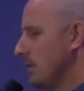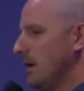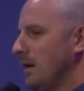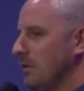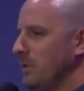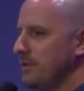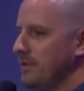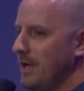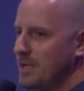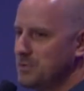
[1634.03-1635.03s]
with
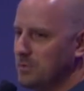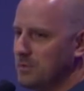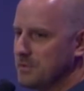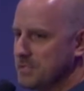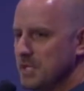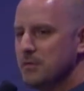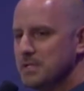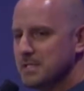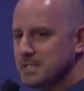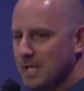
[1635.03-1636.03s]
the actual
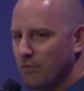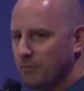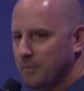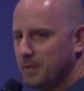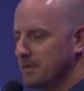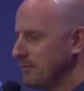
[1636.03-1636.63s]
series itself, but